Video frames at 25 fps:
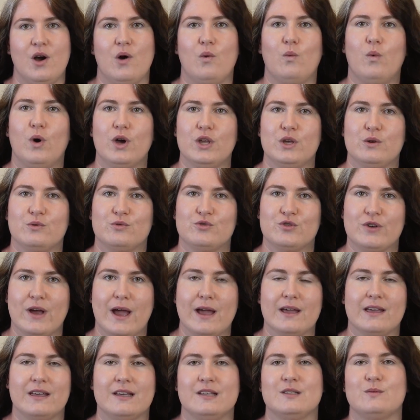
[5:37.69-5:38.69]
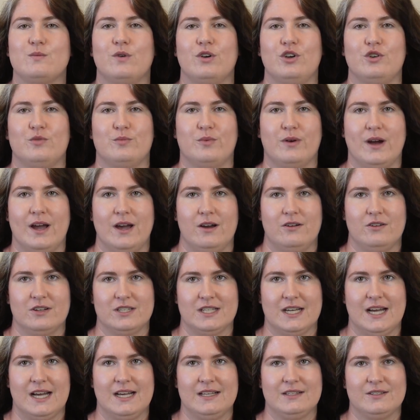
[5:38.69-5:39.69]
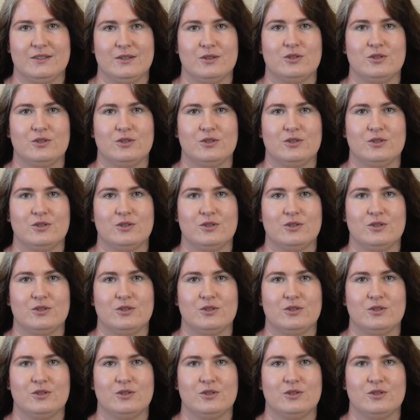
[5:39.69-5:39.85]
What you'll track is what you'll prioritize.